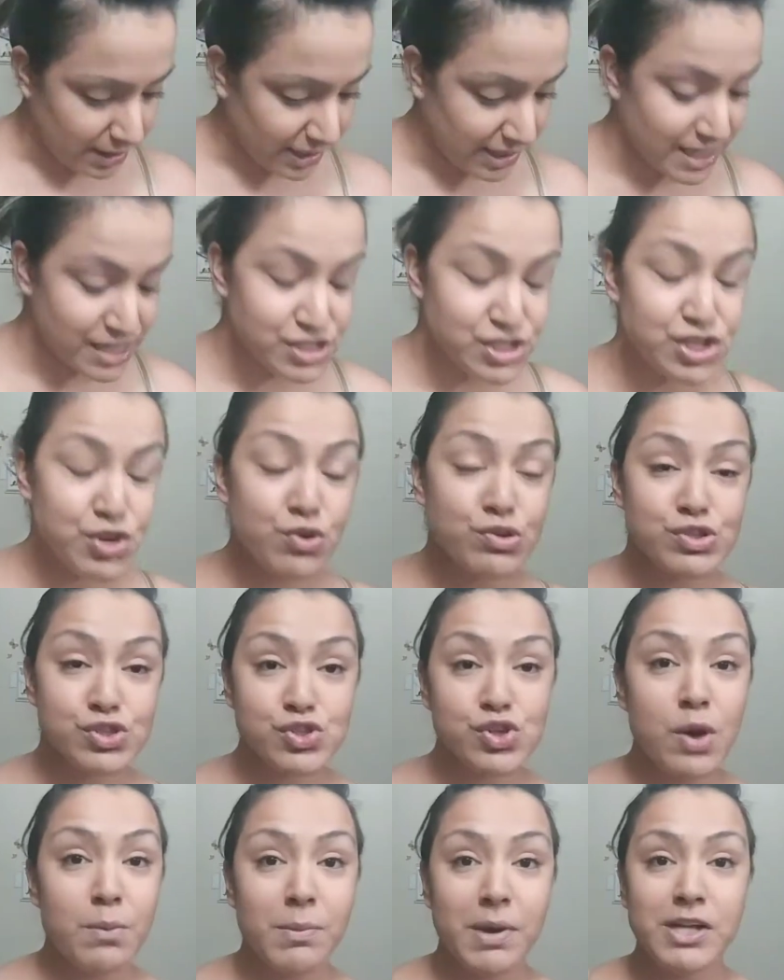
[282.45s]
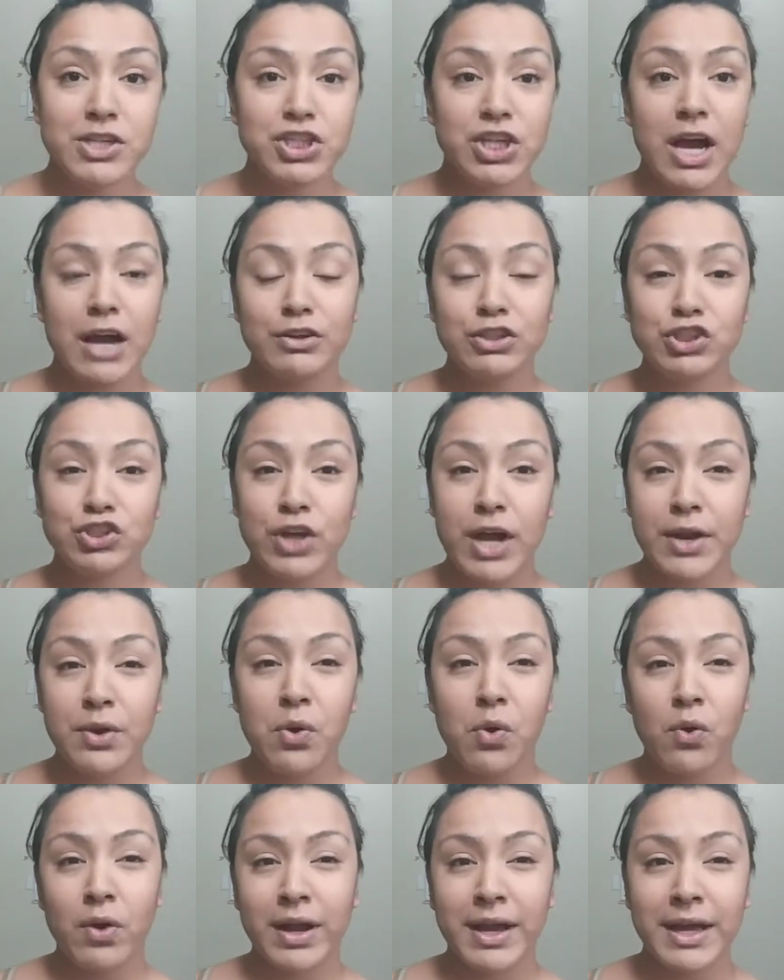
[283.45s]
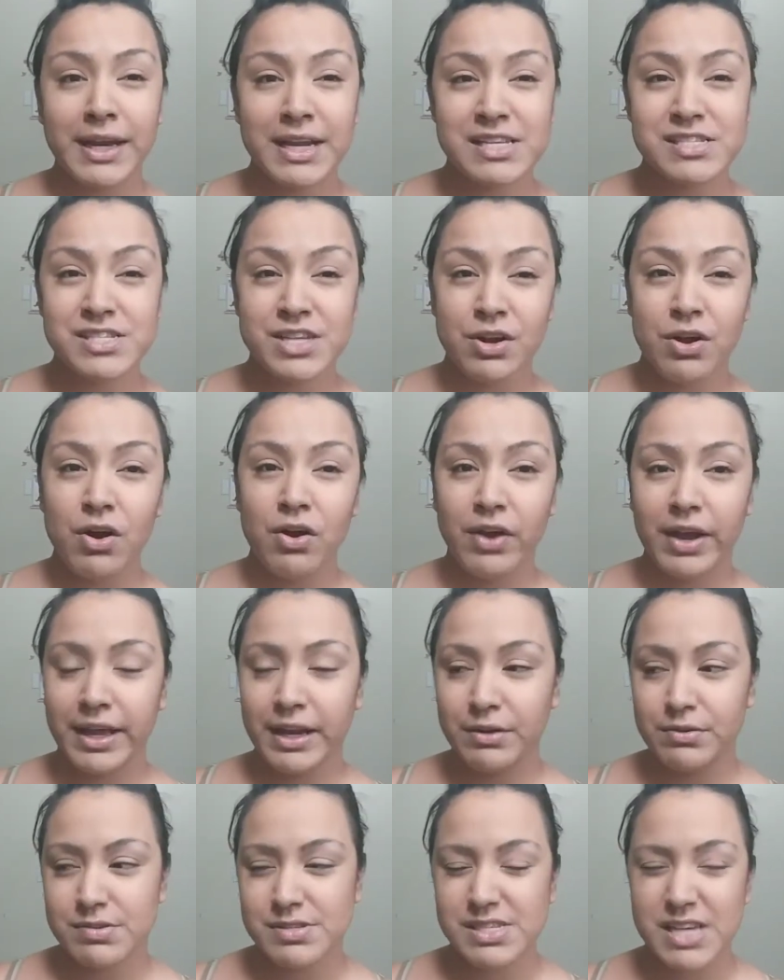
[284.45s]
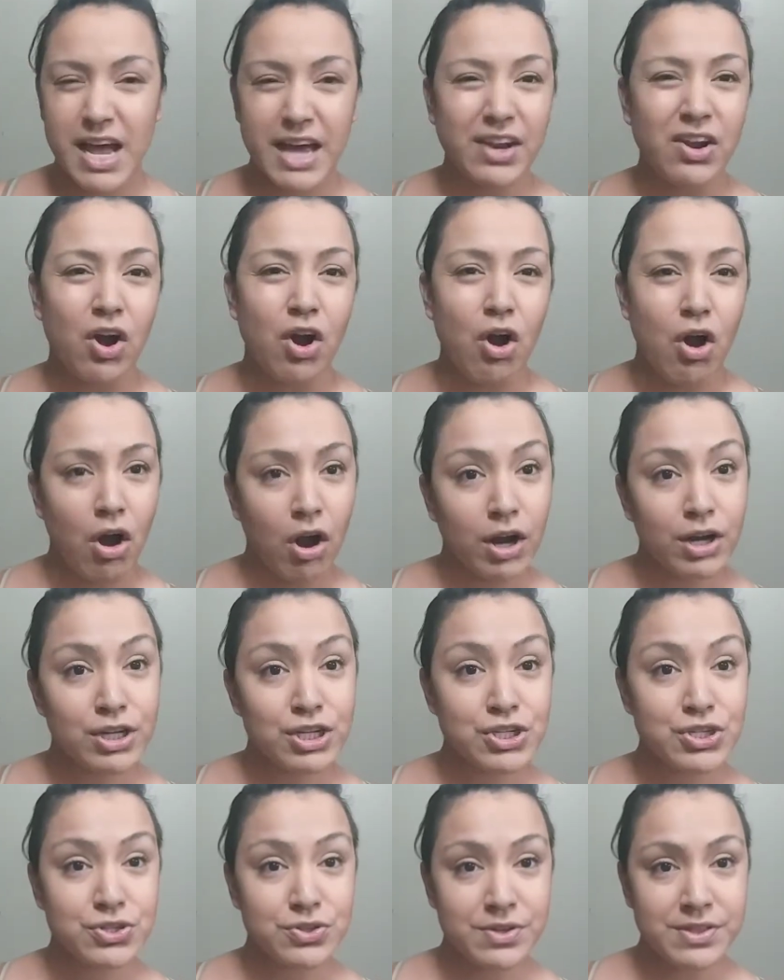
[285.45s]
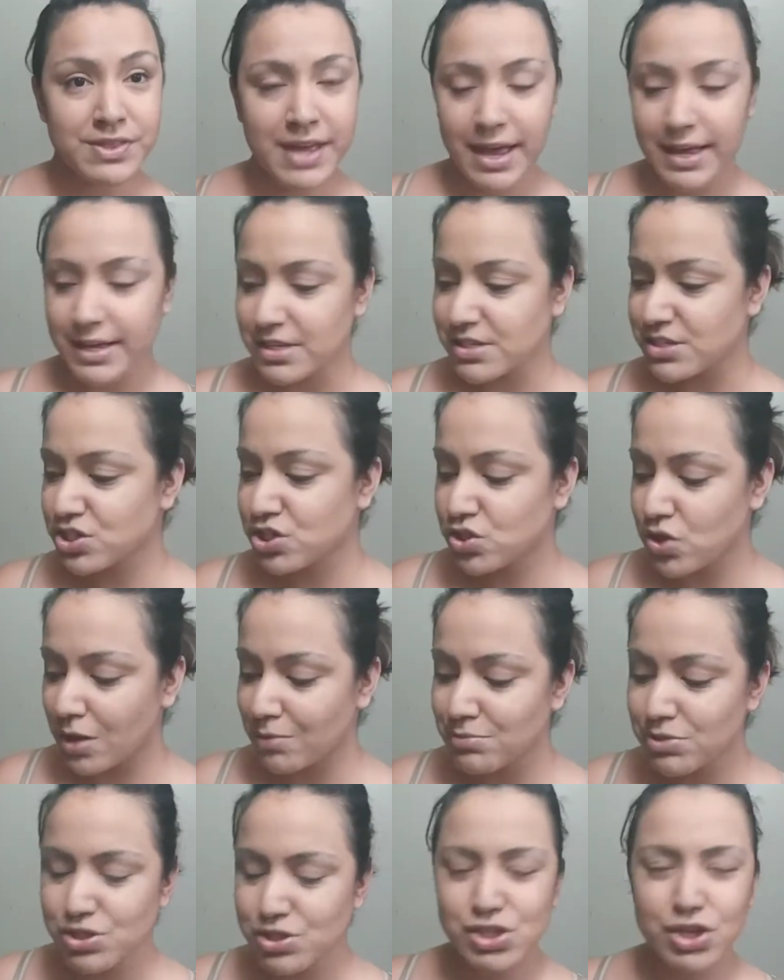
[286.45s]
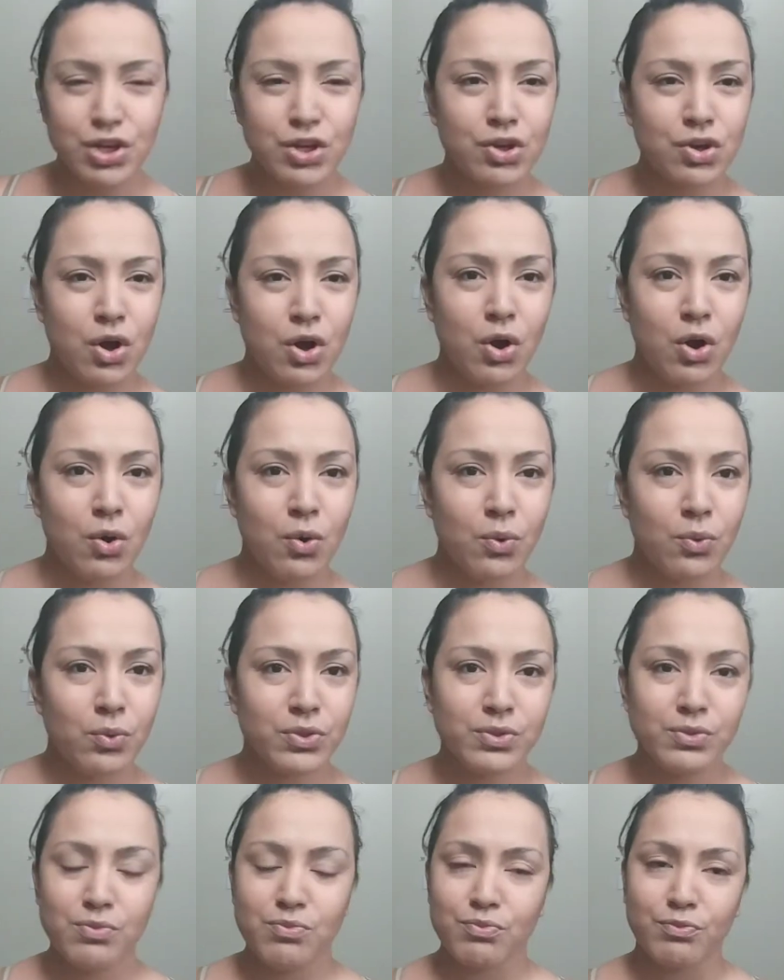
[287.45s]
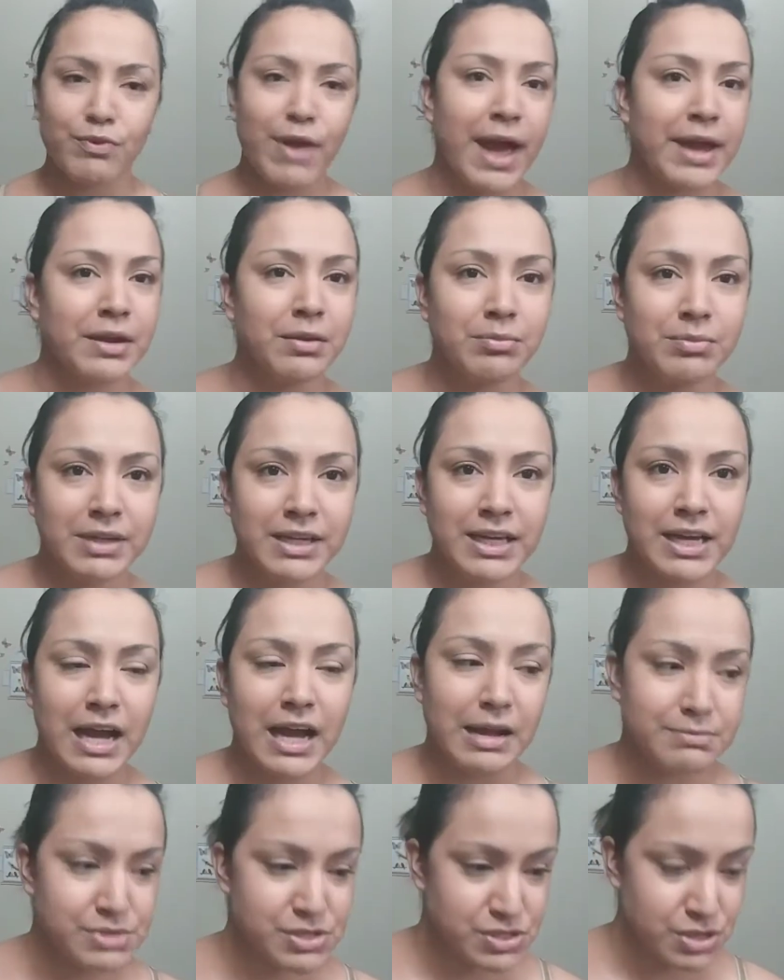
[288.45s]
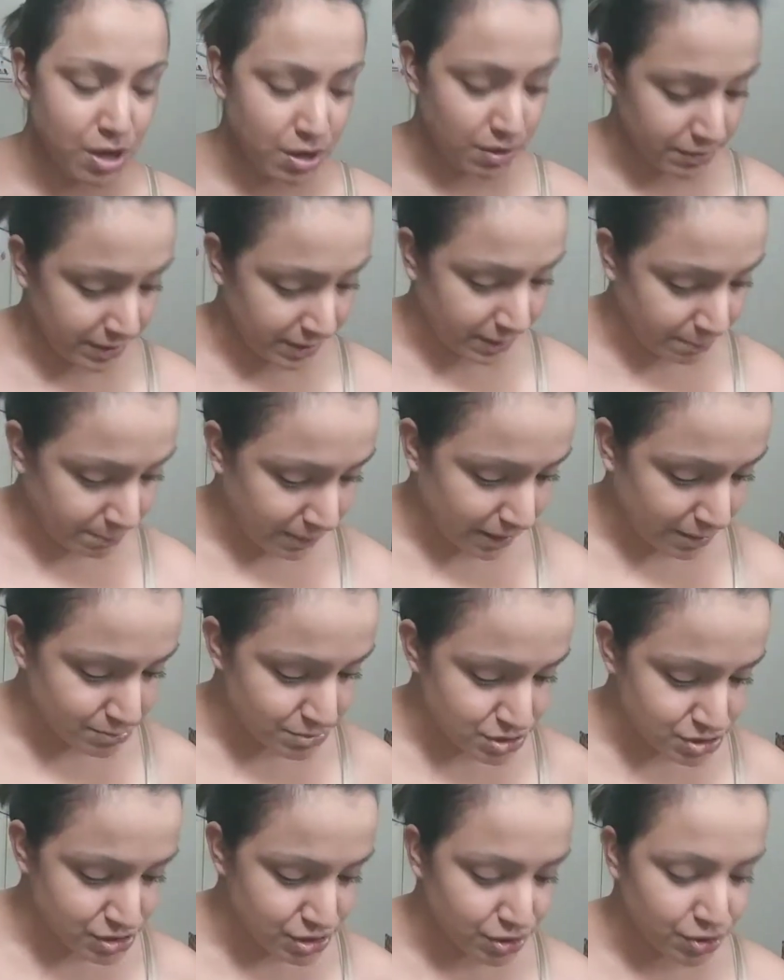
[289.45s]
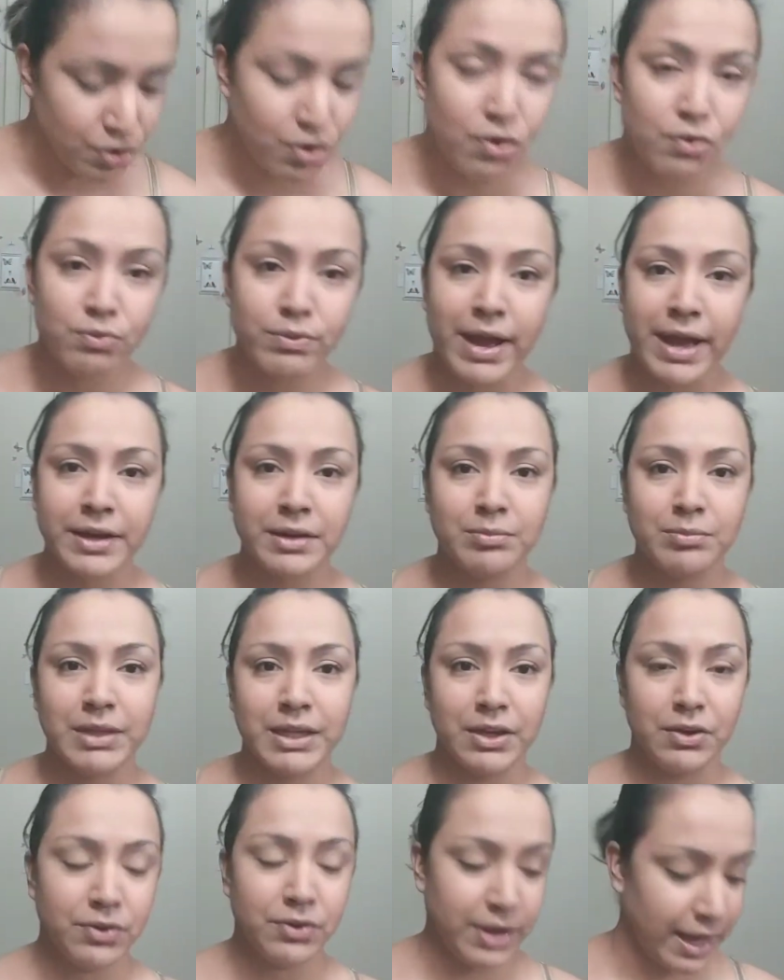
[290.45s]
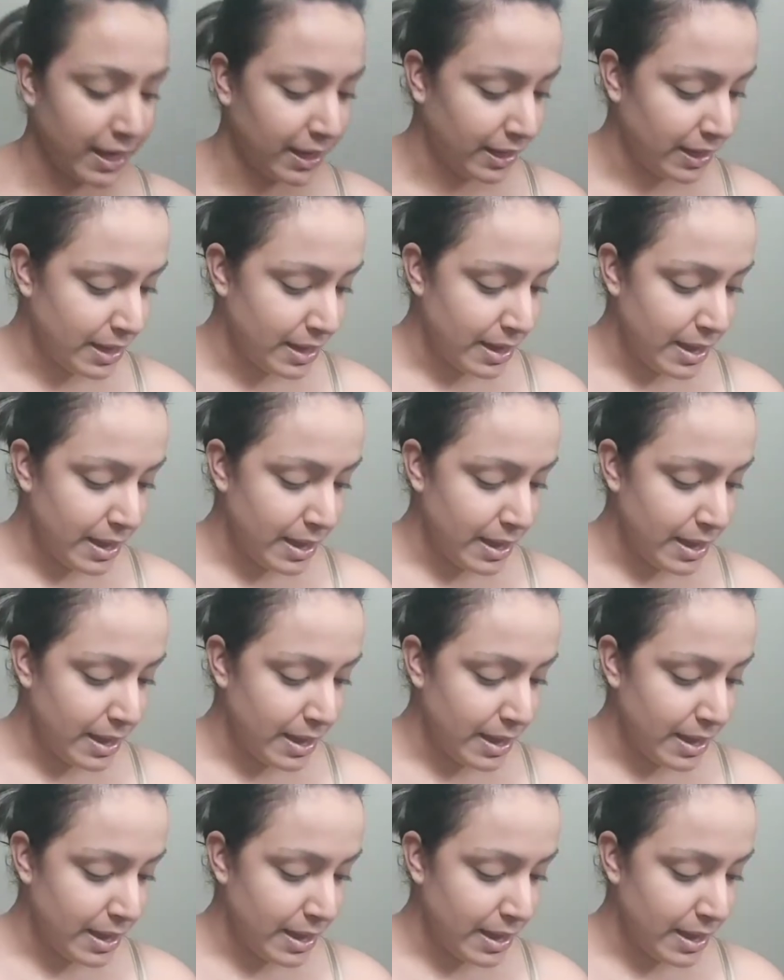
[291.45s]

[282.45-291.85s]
There's so, so much. I try to organize it all and it was kind of hard to do that. So I'm just gonna go randomly. I'm sorry, but I'm just gonna go randomly, okay?